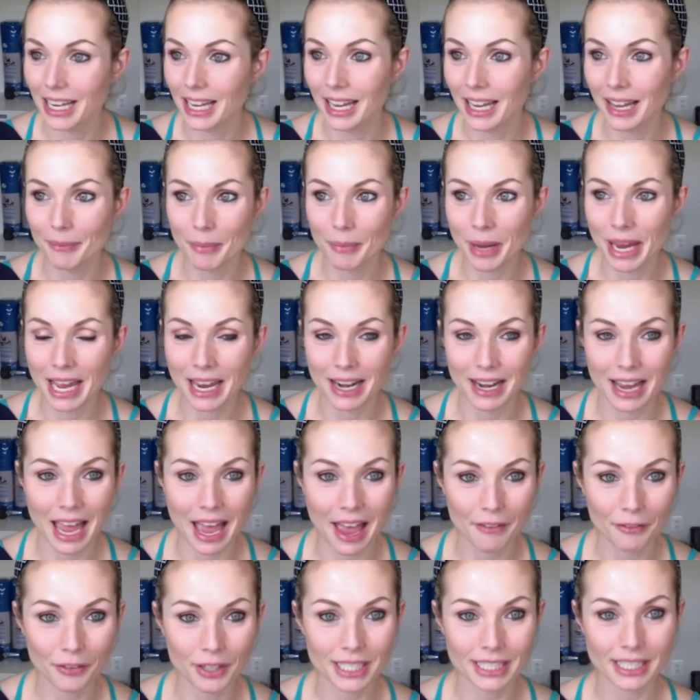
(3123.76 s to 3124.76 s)
man,
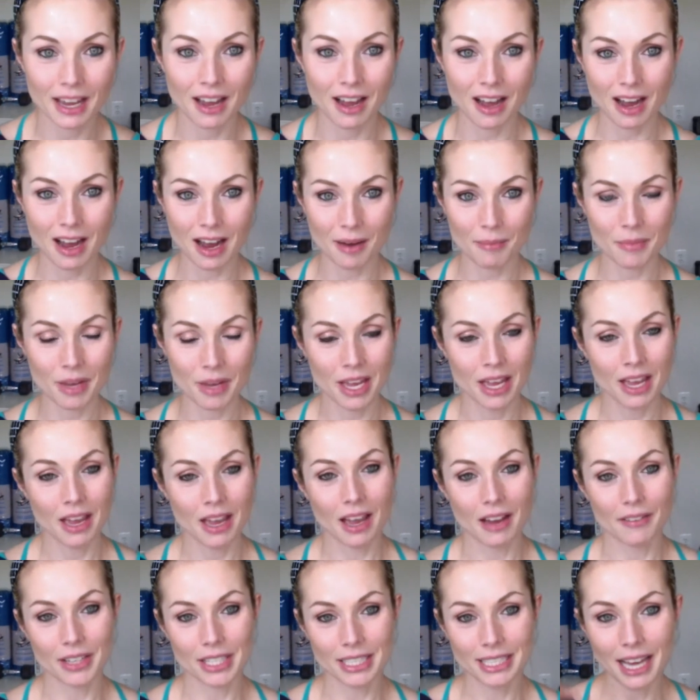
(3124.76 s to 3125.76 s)
every time
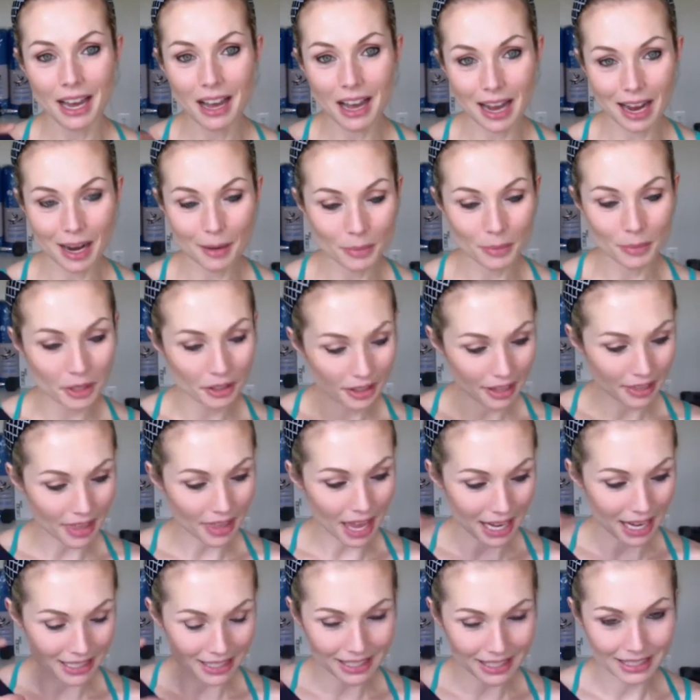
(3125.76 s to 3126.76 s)
you're in
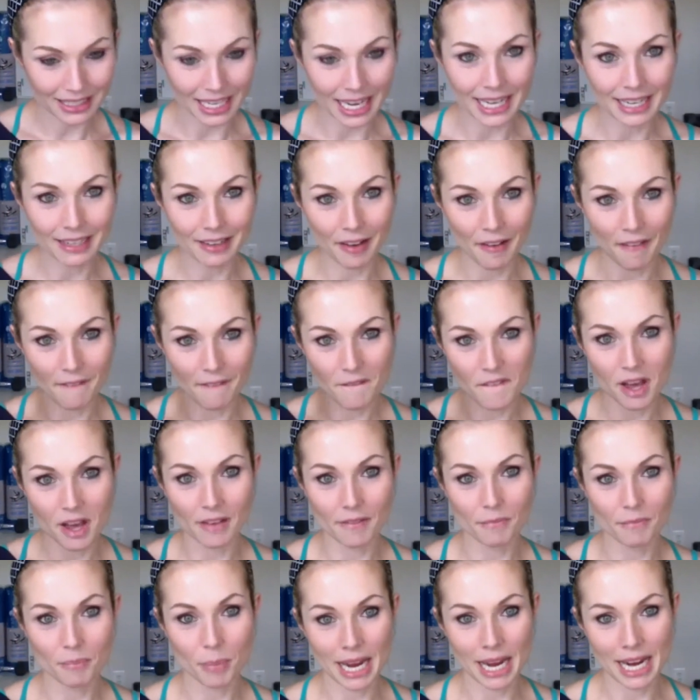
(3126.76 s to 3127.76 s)
that state of
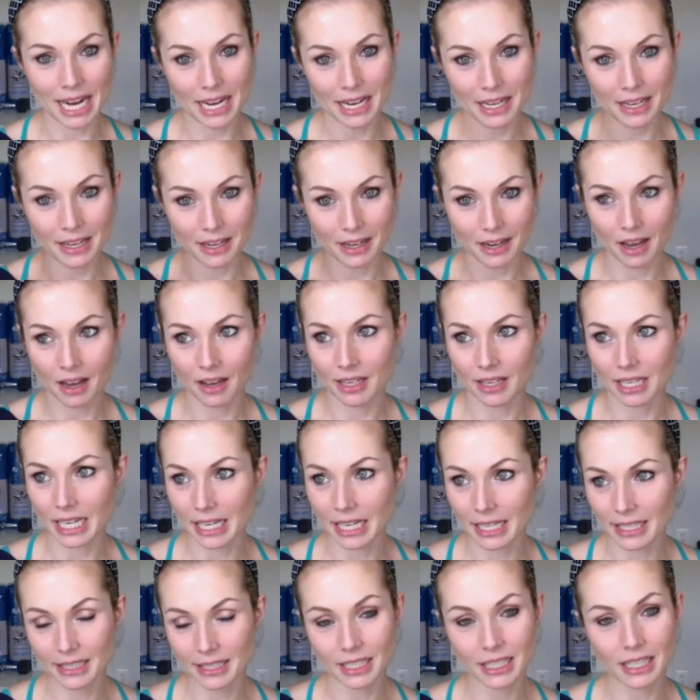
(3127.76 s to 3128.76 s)
pain and
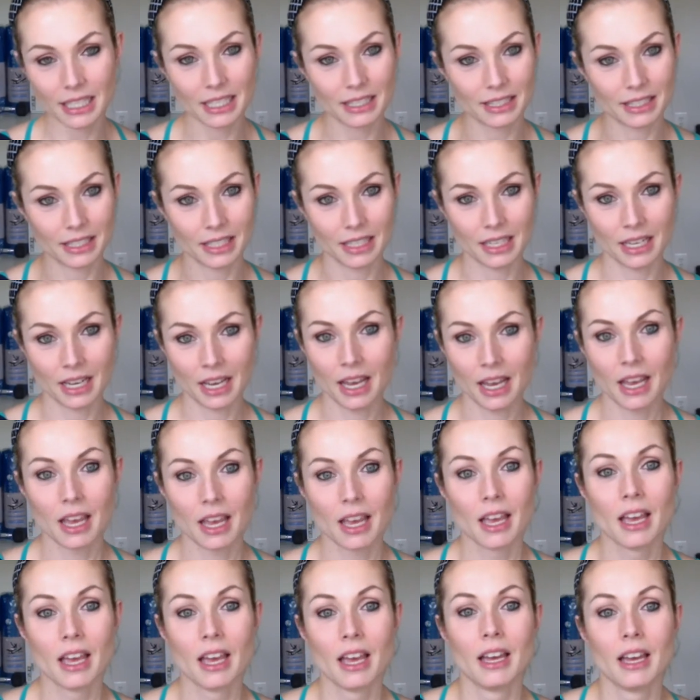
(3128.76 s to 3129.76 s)
uneasiness, and
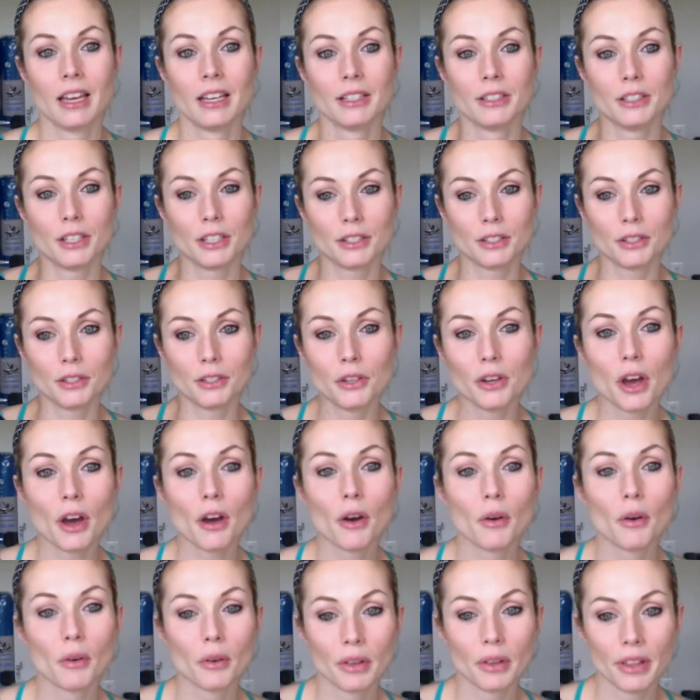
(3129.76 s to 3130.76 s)
just
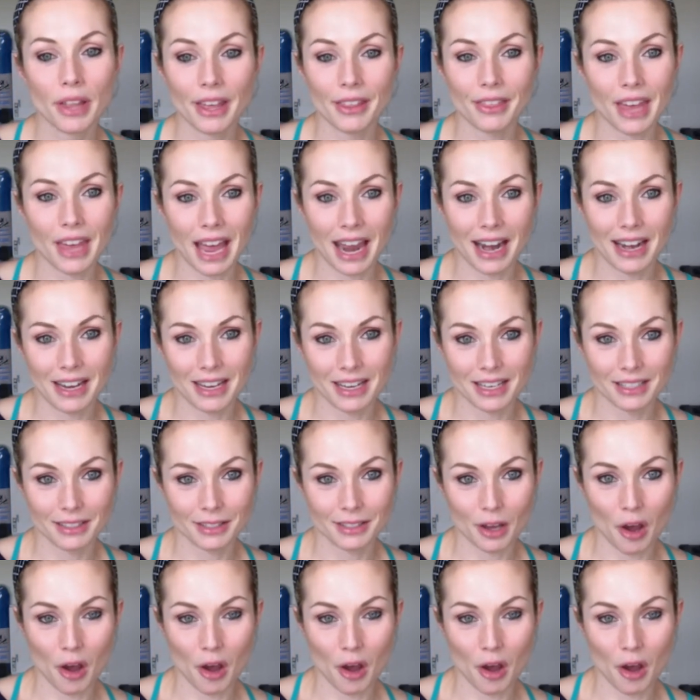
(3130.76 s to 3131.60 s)
know that is